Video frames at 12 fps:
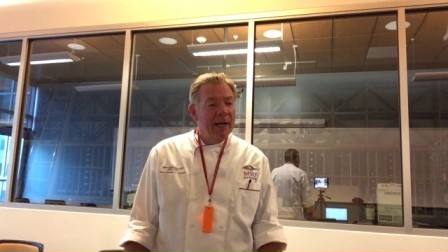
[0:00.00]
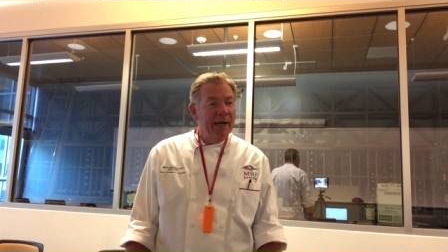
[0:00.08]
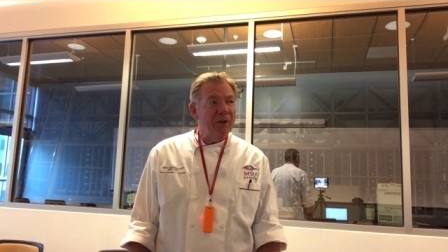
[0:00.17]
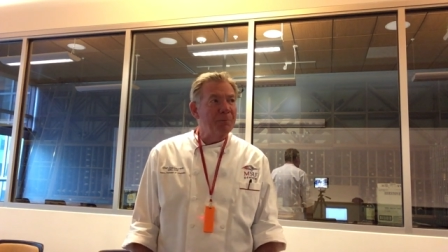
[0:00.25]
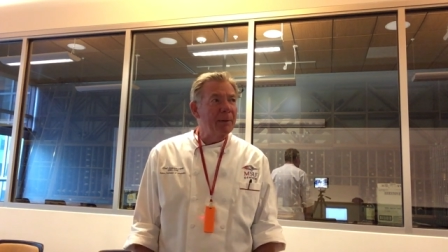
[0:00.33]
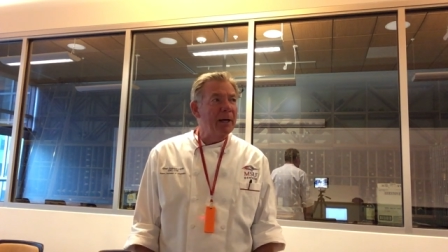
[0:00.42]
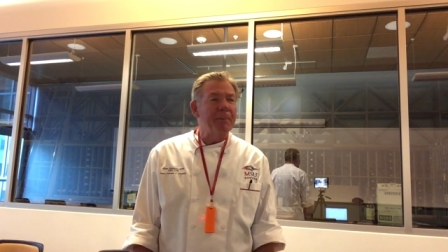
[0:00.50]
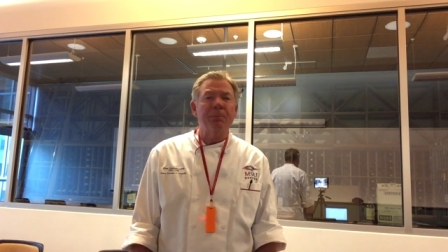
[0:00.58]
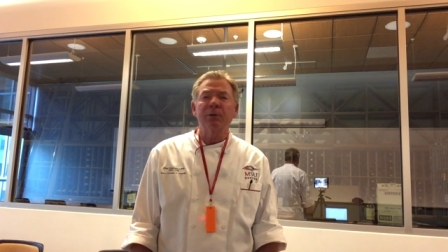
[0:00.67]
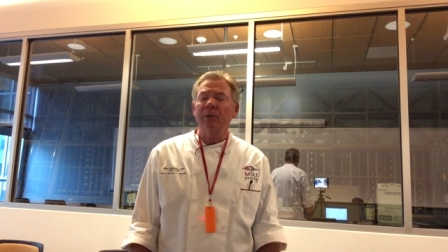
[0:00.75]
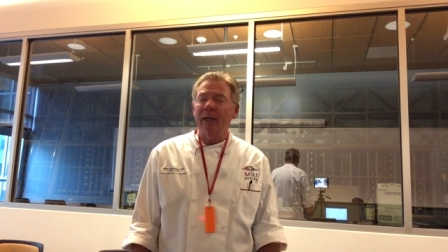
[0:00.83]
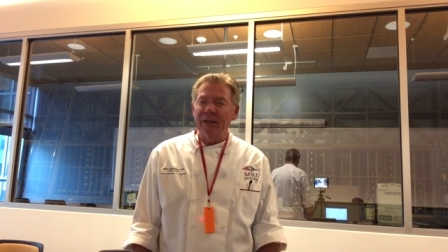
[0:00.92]
It's been a
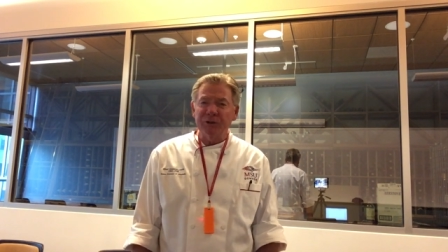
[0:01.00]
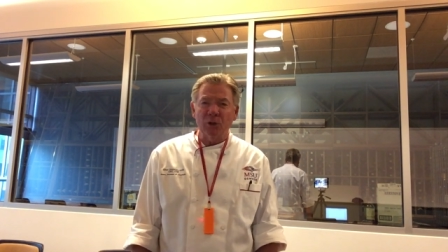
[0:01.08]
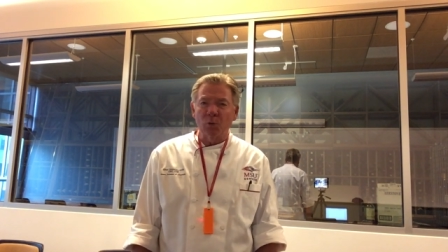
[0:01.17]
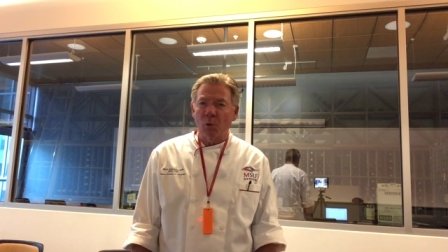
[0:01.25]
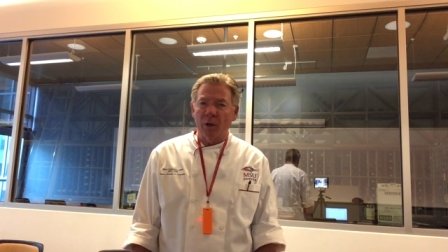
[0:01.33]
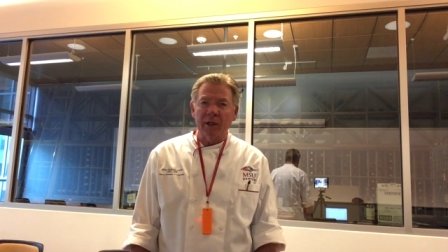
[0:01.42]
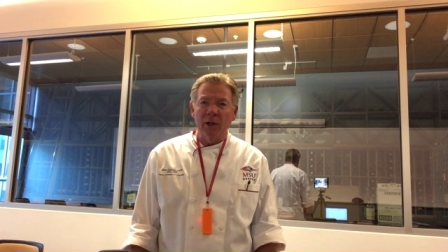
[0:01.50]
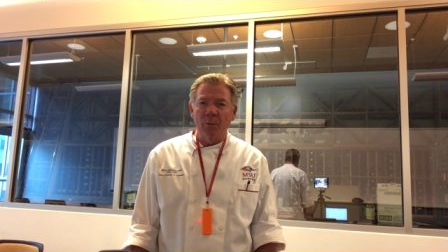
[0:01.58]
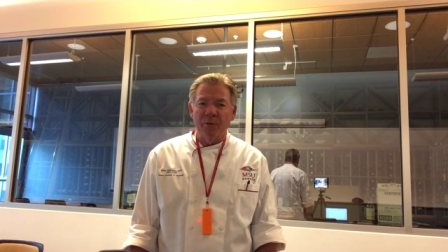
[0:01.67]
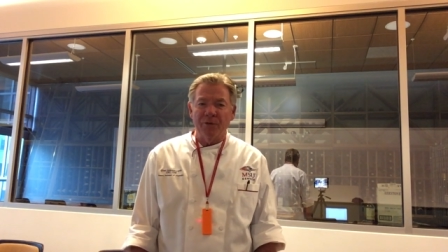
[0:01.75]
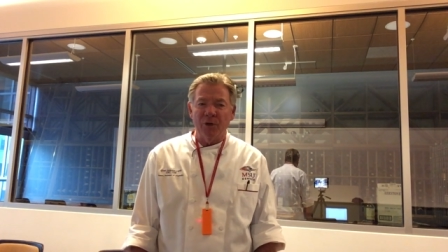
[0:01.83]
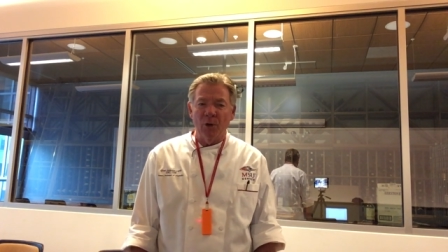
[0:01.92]
pleasure working
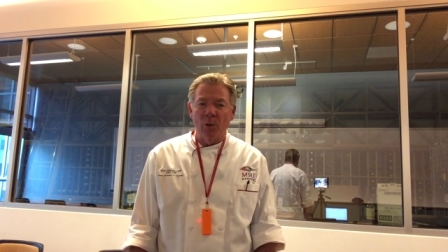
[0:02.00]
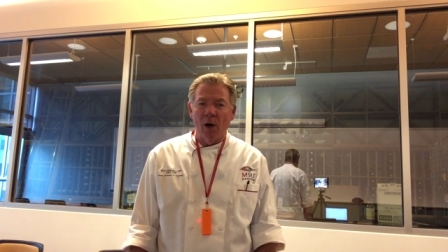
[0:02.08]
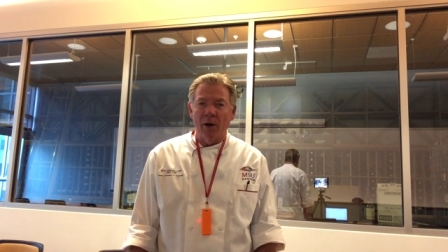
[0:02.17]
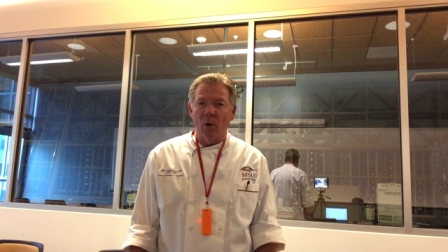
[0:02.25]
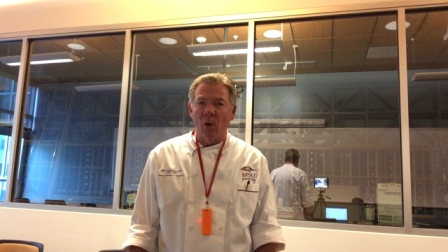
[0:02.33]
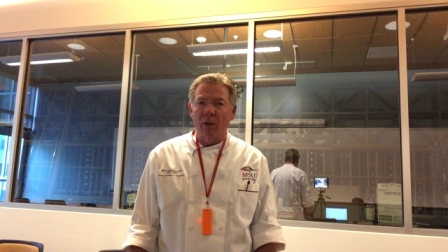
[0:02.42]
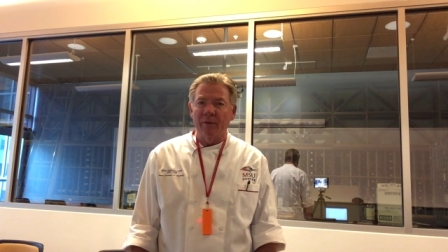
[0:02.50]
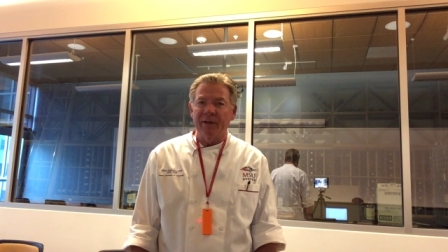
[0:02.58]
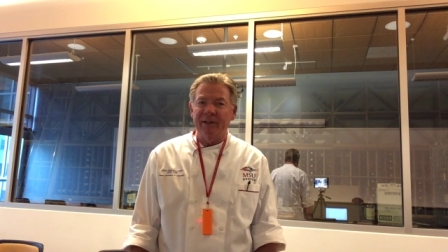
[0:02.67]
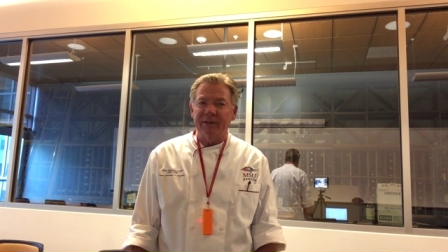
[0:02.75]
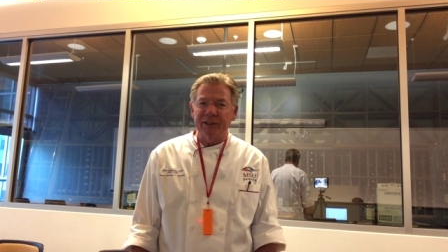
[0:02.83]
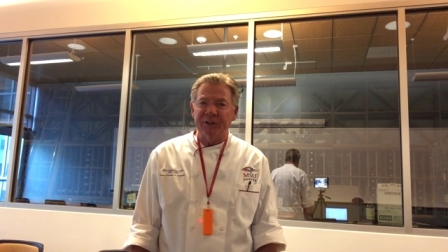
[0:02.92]
with you on all of
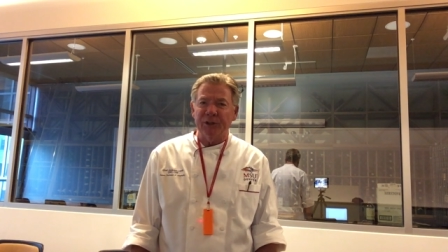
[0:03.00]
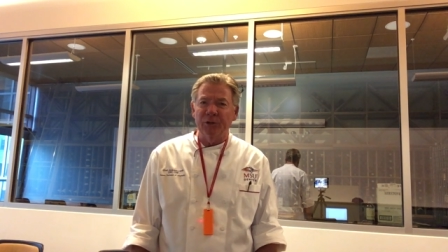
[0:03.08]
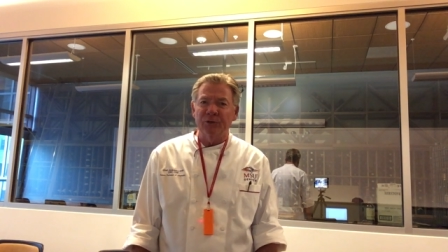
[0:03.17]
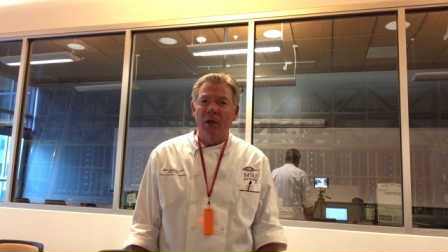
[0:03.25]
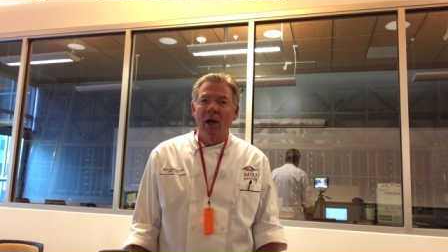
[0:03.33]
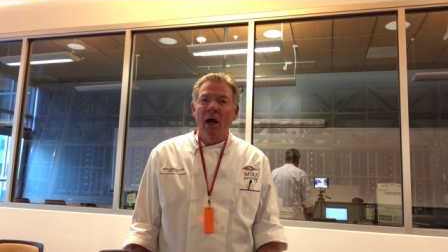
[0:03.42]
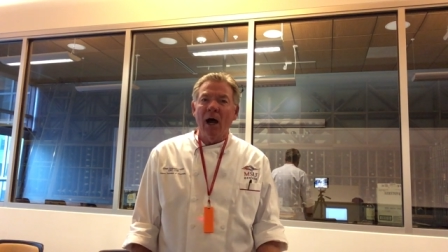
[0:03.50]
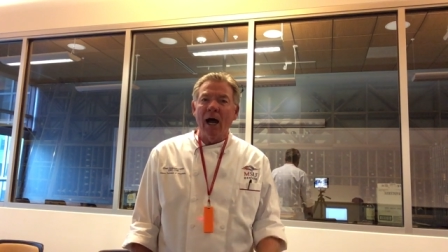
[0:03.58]
these issues.